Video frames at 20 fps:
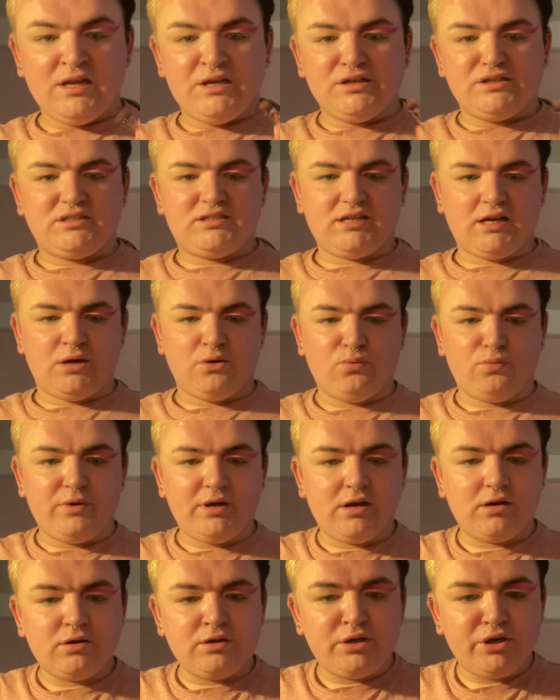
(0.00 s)
So, we
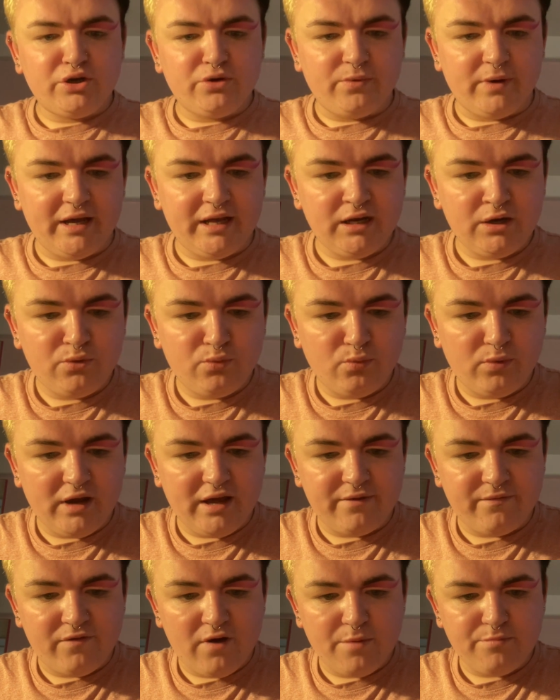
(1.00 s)
are going to go in
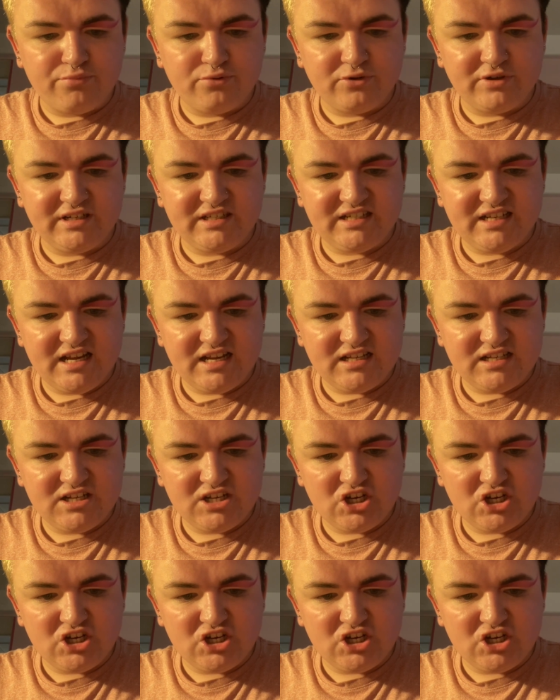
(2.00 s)
with Princess